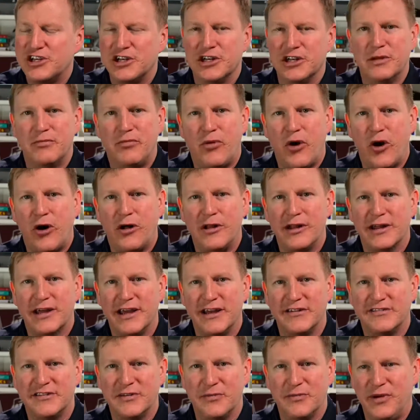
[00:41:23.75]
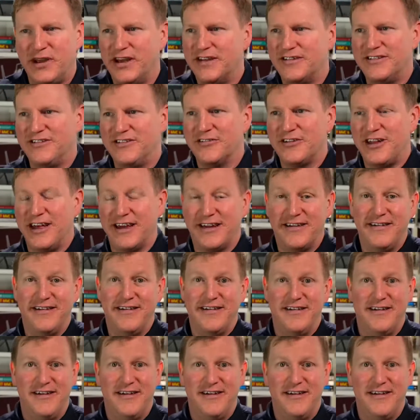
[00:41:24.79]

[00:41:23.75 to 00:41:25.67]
of the ball against the pins, and you're like,